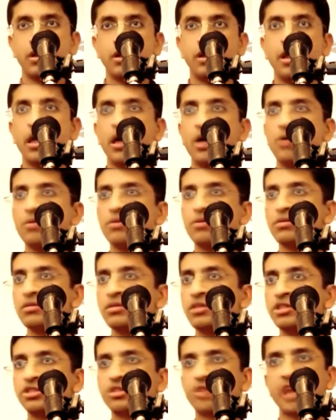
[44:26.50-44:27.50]
Now
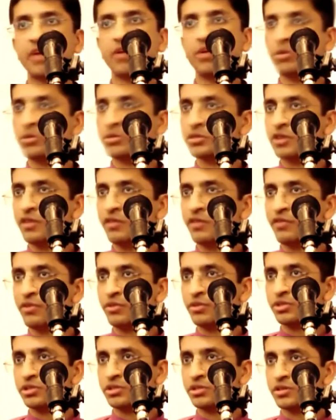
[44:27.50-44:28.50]
this driver was
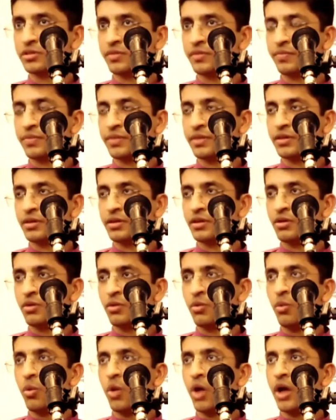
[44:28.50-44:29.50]
confused.
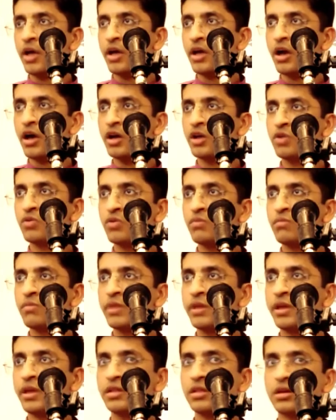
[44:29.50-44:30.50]
Why are
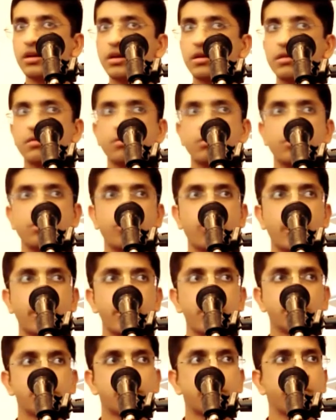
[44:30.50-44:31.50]

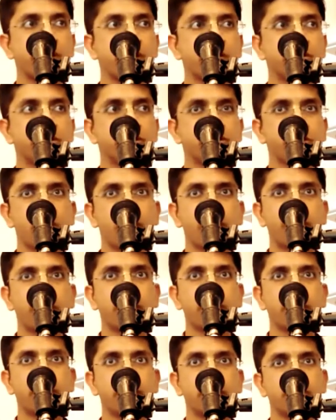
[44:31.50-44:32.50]
you asking me to stop?
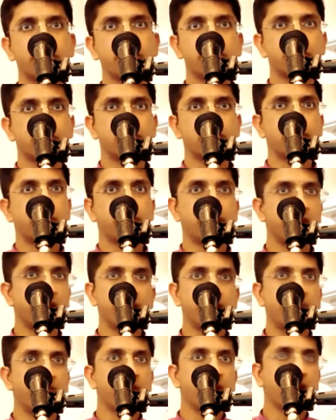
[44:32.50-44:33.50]

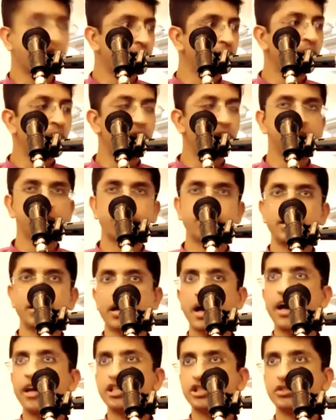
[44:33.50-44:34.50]
Even otherwise, when the
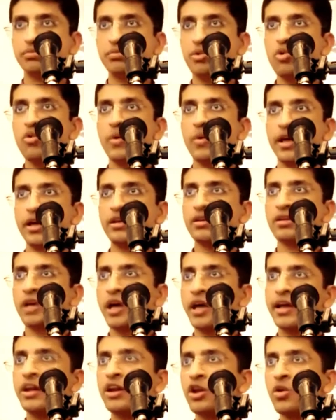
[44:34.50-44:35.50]
car is moving,
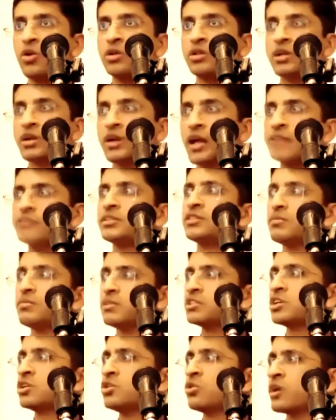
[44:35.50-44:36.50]
I can lower the glass and the
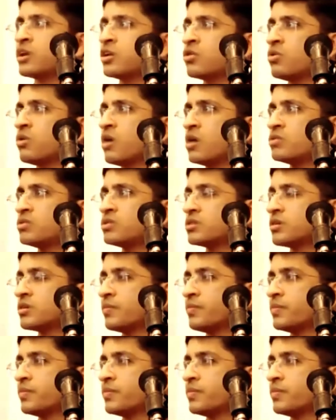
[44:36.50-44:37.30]
mosquito can go out.